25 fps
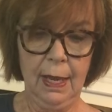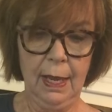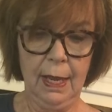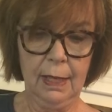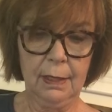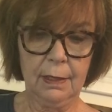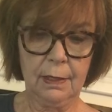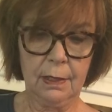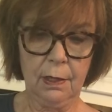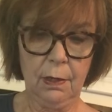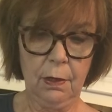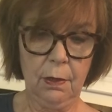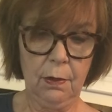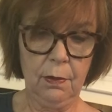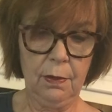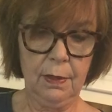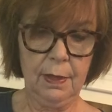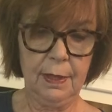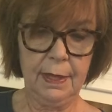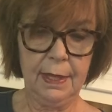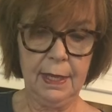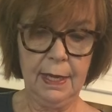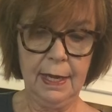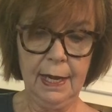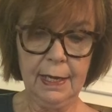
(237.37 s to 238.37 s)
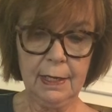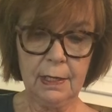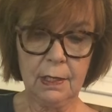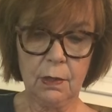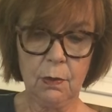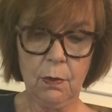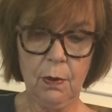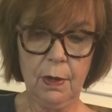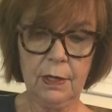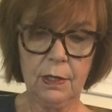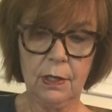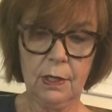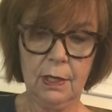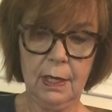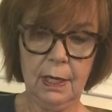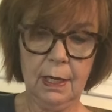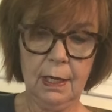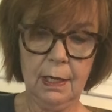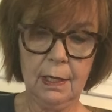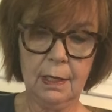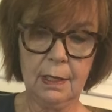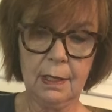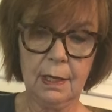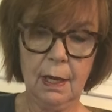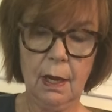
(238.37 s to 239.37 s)
And so the next question
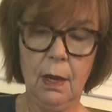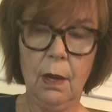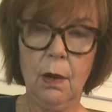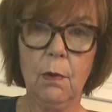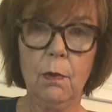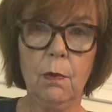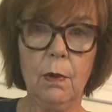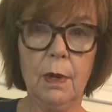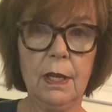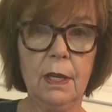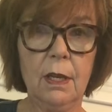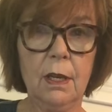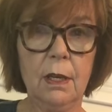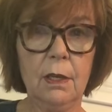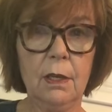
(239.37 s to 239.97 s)
is, what are you